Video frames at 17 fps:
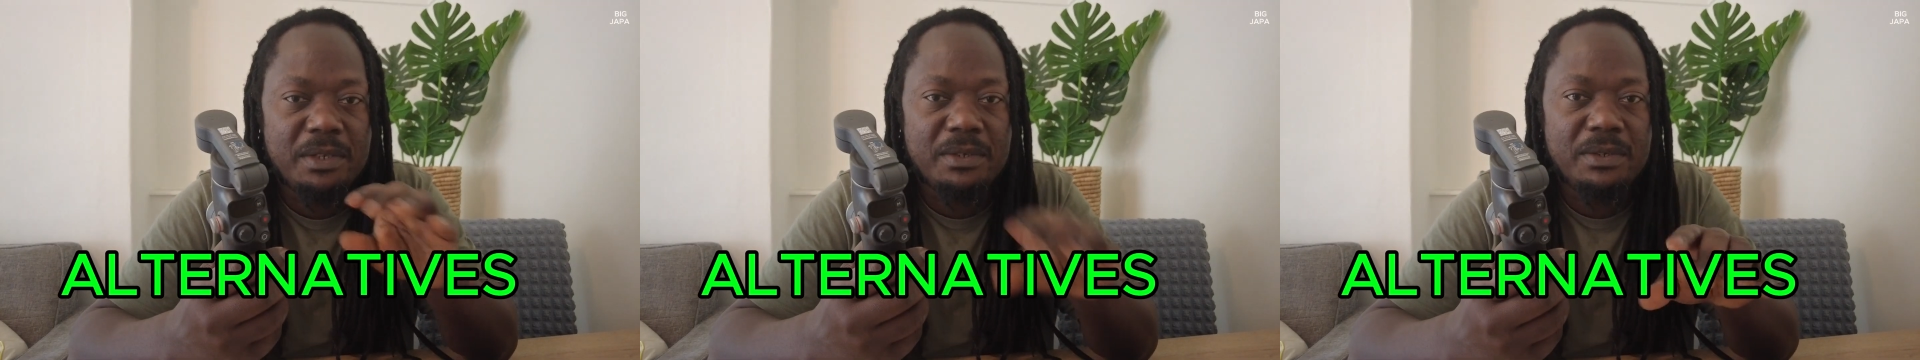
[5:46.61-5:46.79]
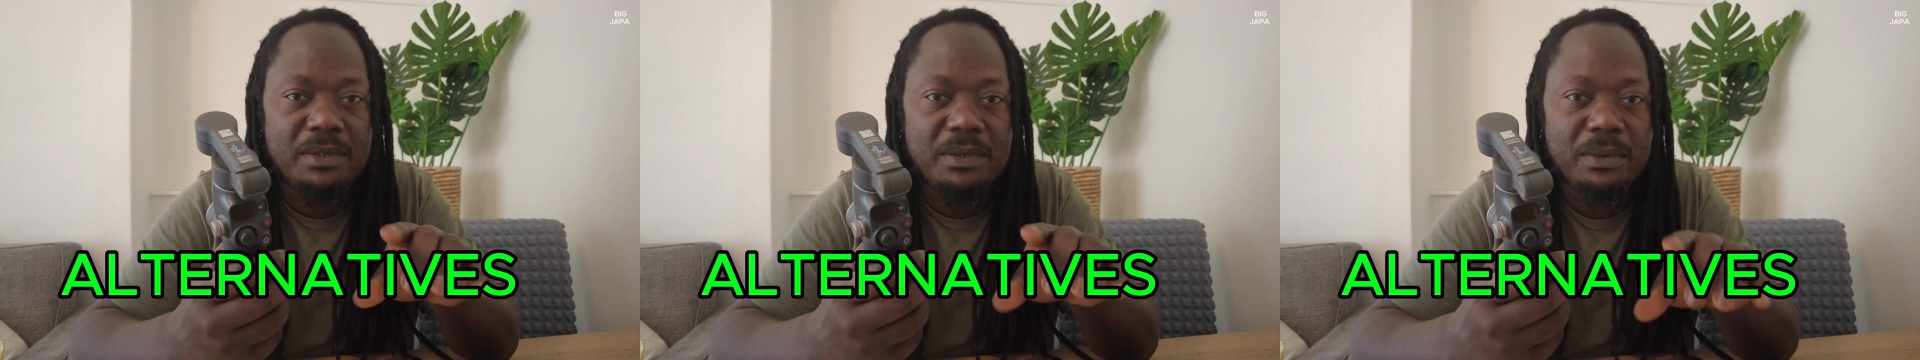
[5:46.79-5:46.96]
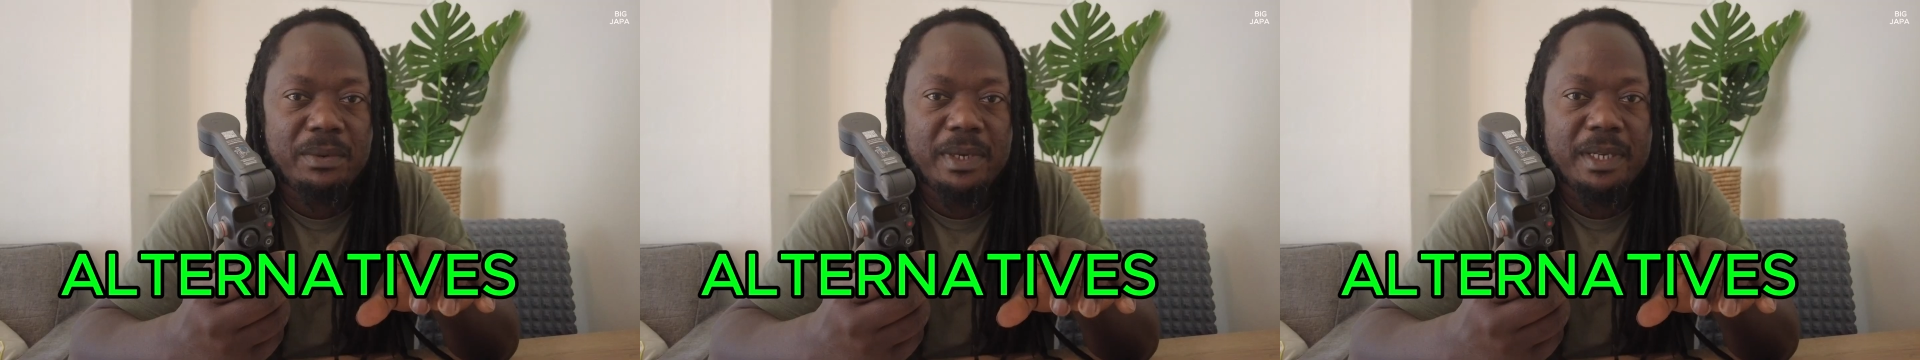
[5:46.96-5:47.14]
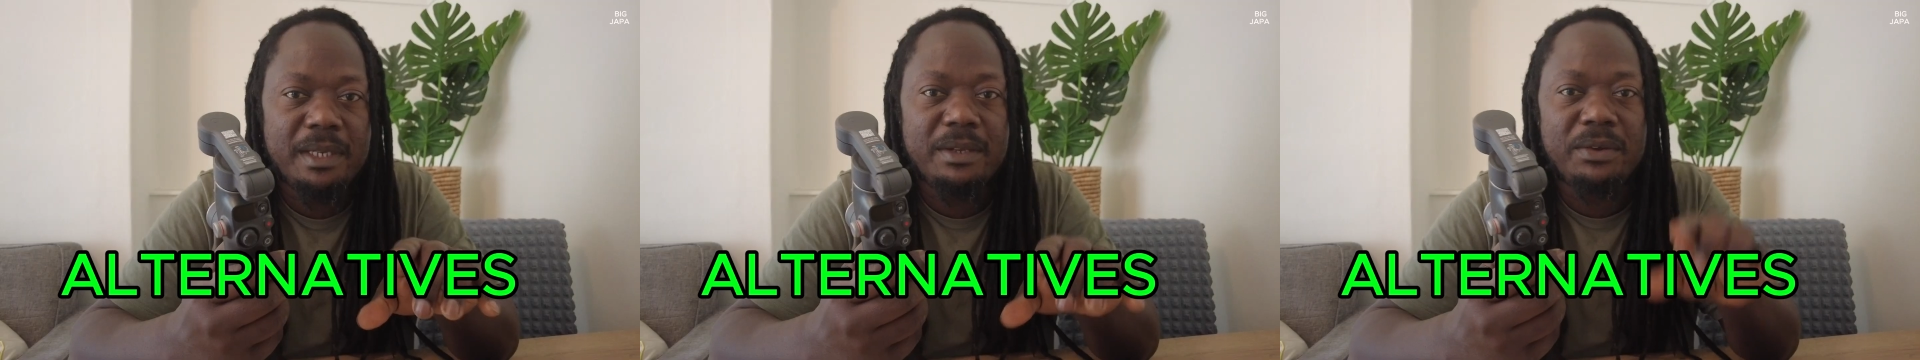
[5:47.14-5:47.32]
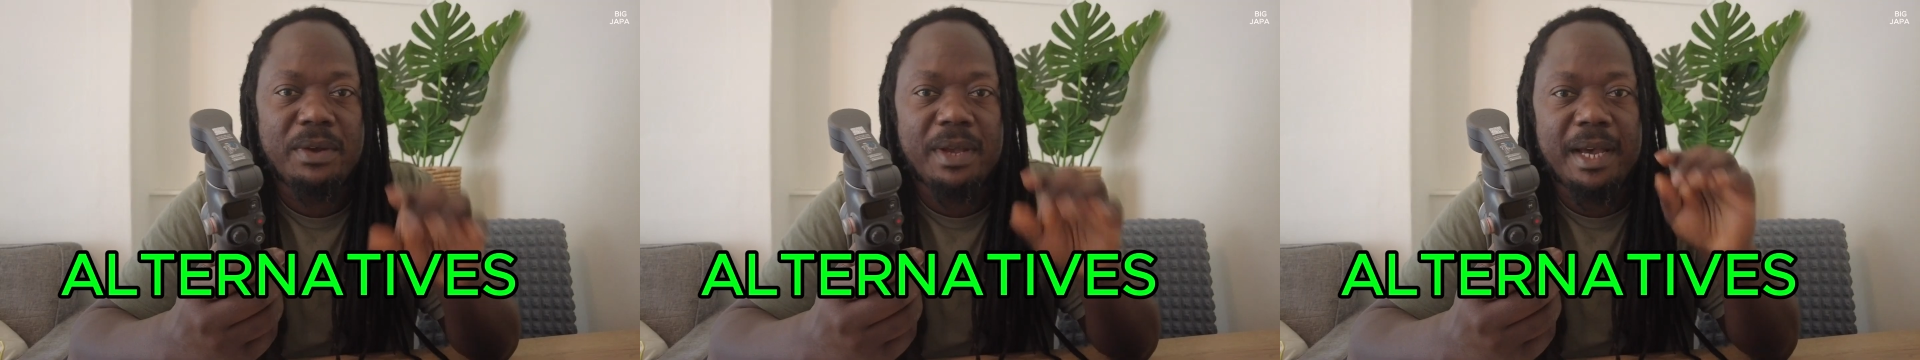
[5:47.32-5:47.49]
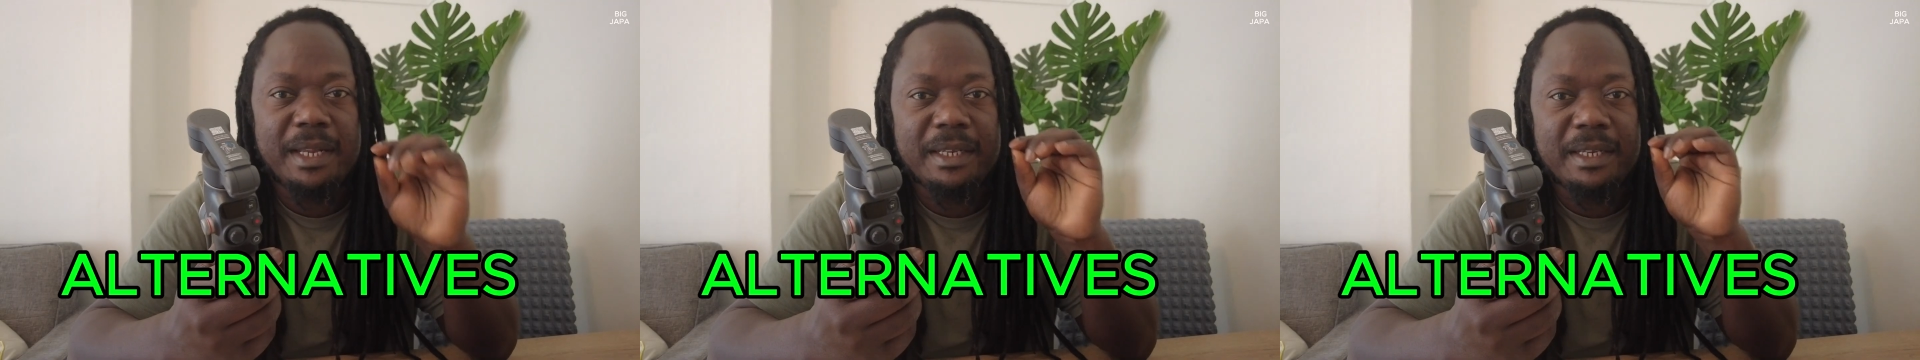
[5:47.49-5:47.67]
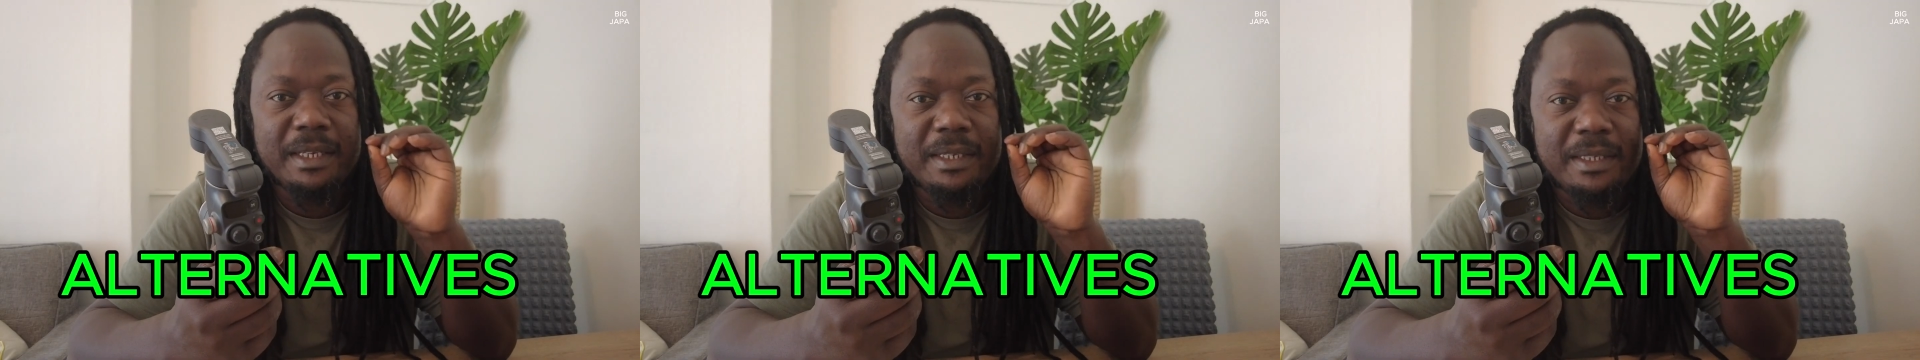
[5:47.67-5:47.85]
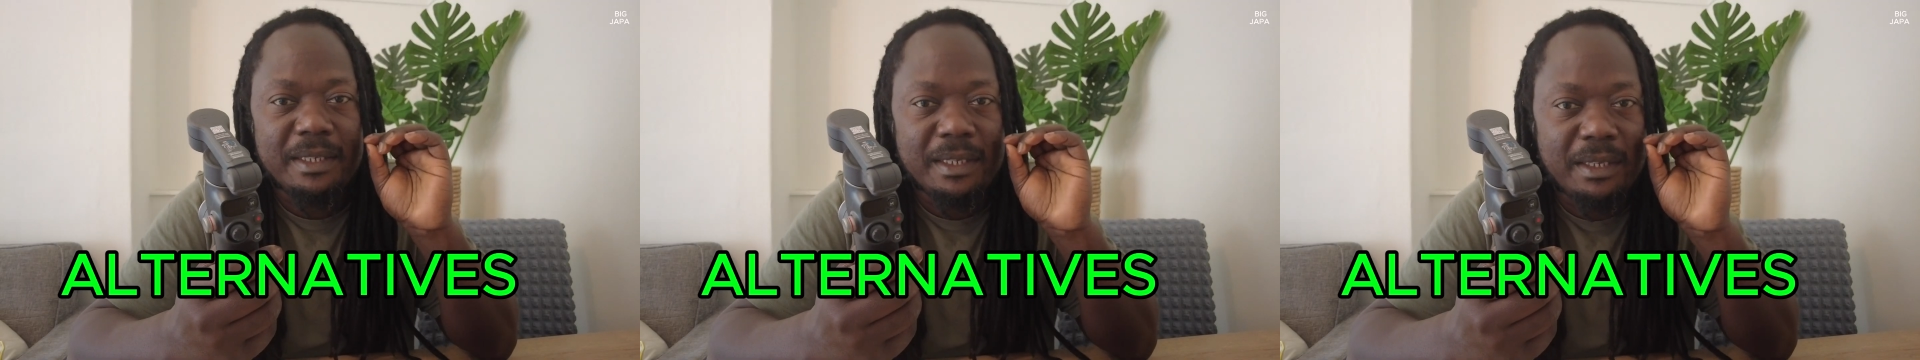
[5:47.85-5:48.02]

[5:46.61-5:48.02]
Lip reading: to do it, you can